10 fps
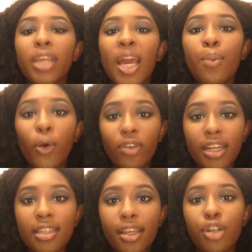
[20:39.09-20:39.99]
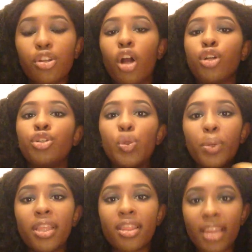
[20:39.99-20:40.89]
And Morphe concealers are
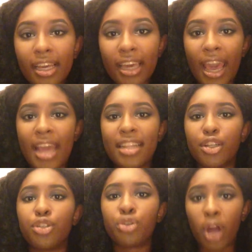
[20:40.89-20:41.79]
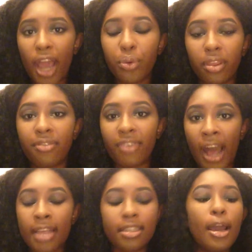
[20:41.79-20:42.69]
super thick and they dry really
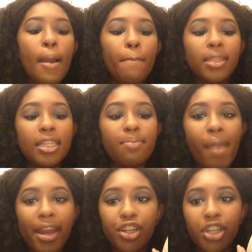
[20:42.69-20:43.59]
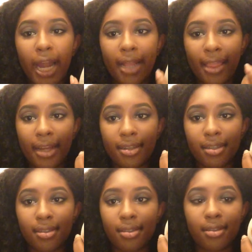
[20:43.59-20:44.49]
fast, but this managed to get that
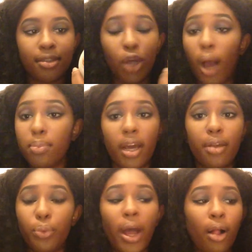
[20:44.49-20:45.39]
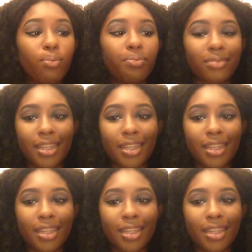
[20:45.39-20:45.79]
job done well.